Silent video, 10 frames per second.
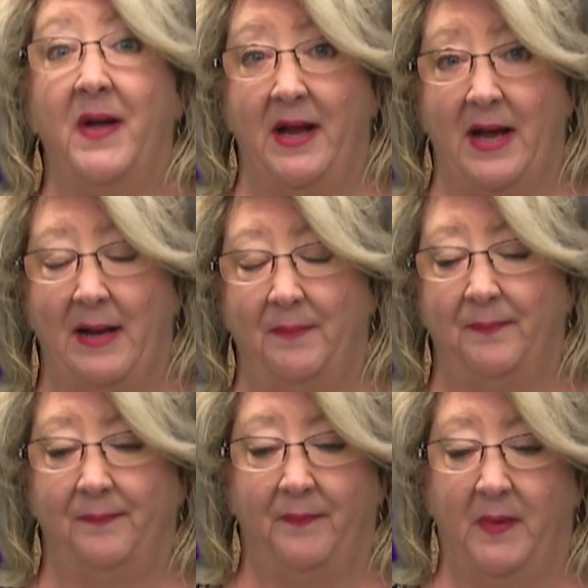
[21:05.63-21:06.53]
of Ahab,
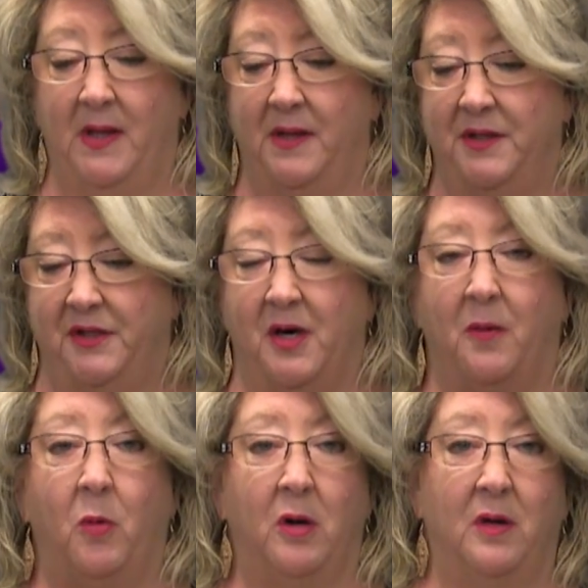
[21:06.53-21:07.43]

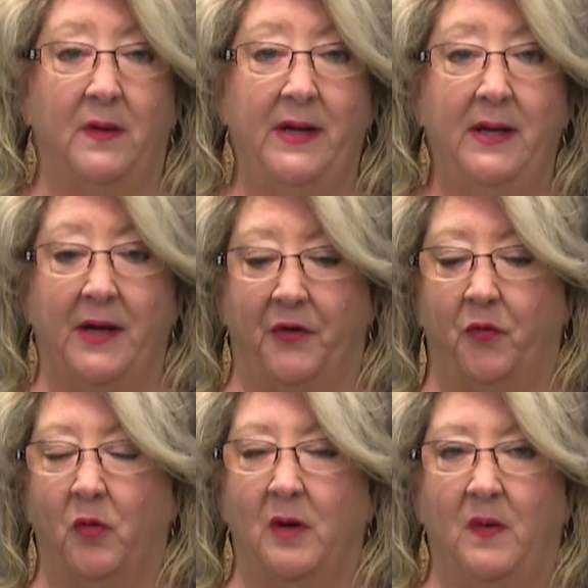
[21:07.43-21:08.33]
start whirling and
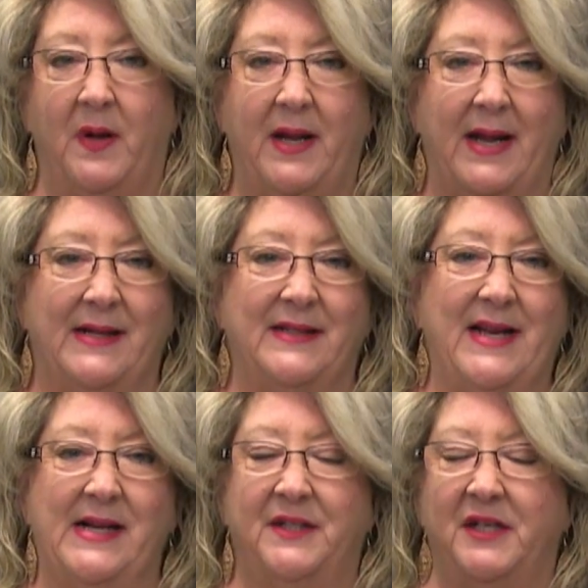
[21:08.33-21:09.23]
twirling and
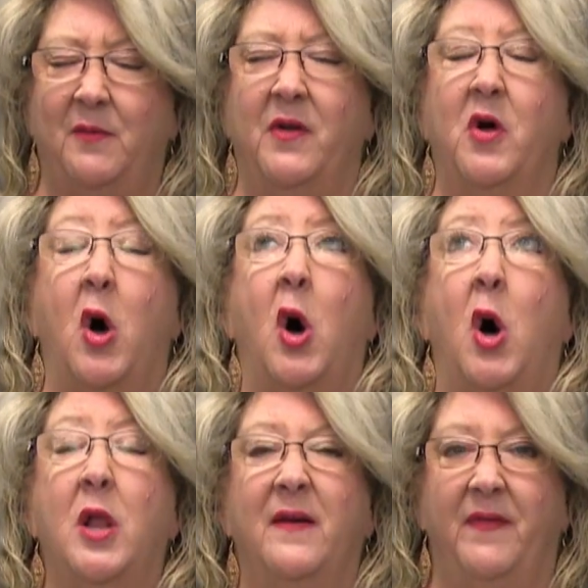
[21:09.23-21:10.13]
dancing with
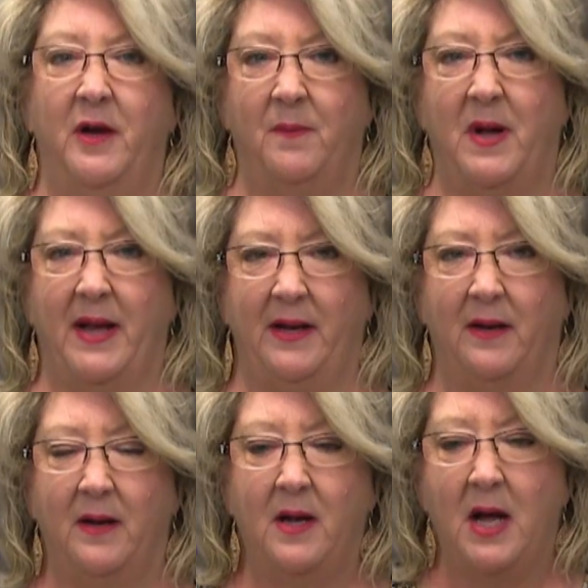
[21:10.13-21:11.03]
all of their might
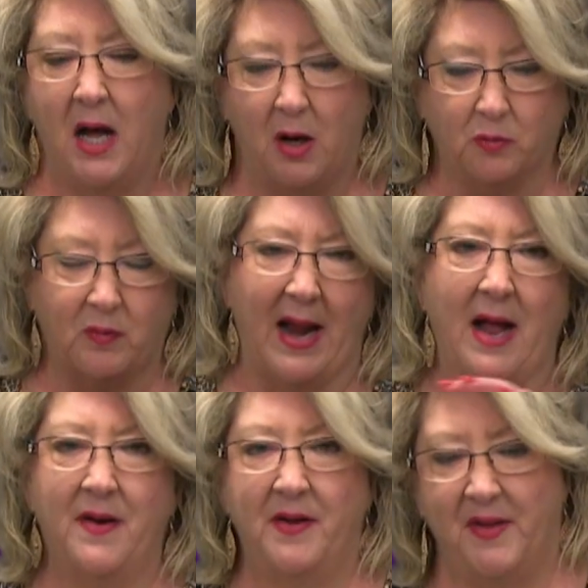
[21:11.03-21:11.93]

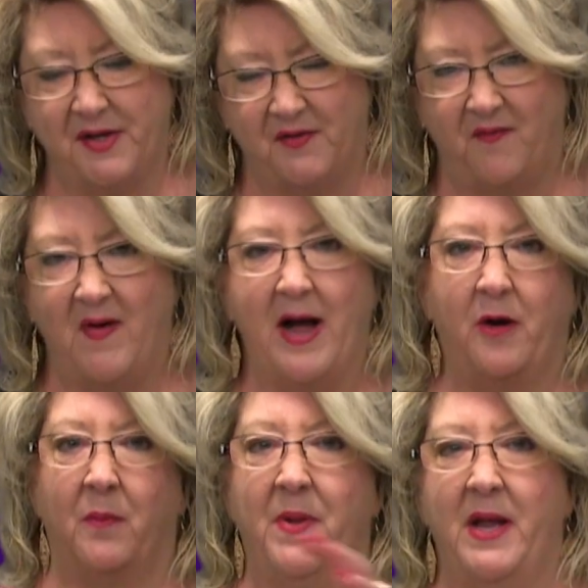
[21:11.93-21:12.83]
around this
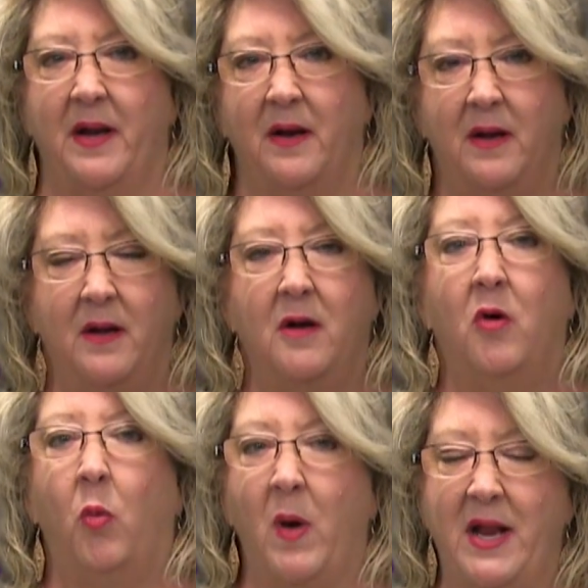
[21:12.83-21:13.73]
fire pit,
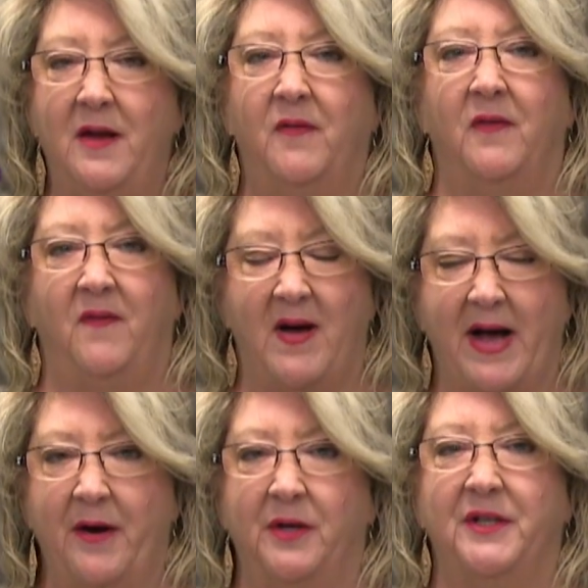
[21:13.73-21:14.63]
waiting for
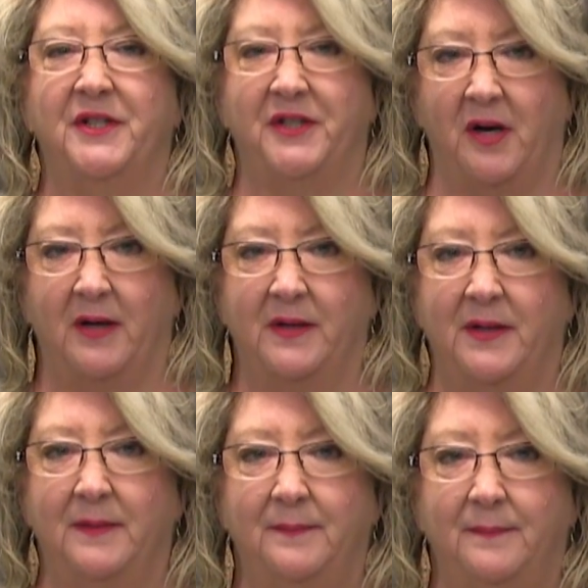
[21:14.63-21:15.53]
fire to start.